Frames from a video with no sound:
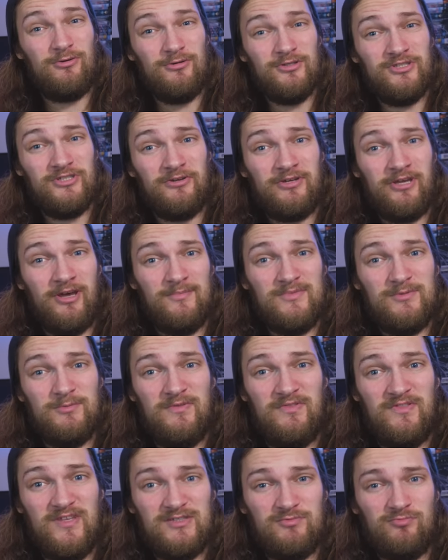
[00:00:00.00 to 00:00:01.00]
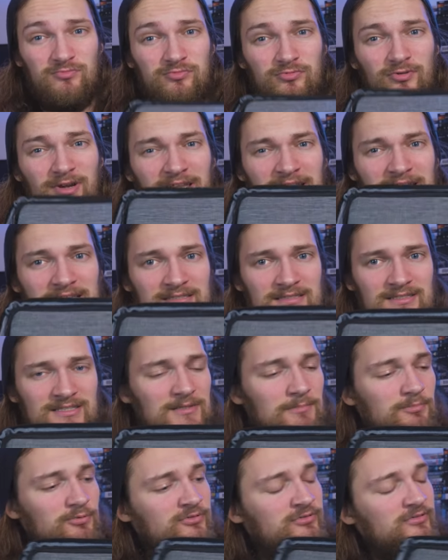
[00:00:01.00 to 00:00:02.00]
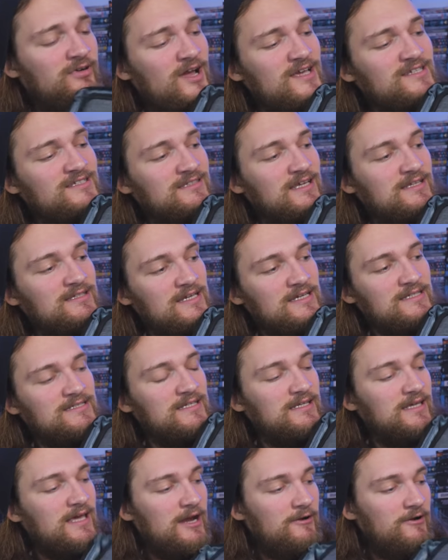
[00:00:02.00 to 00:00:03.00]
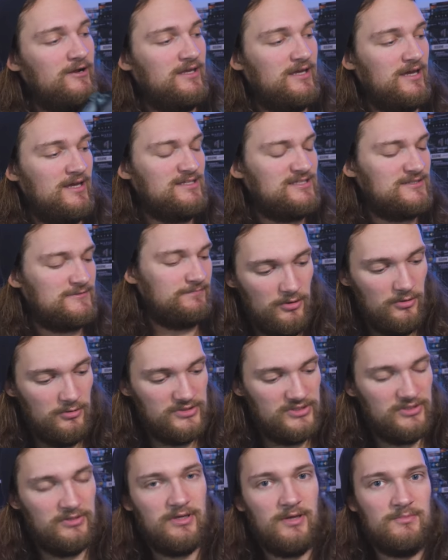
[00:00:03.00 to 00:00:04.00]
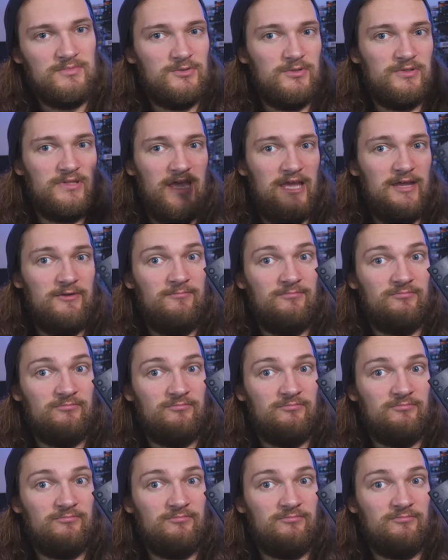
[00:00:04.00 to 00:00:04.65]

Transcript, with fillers: also comes with this really surprisingly decent carry case. Also comes with a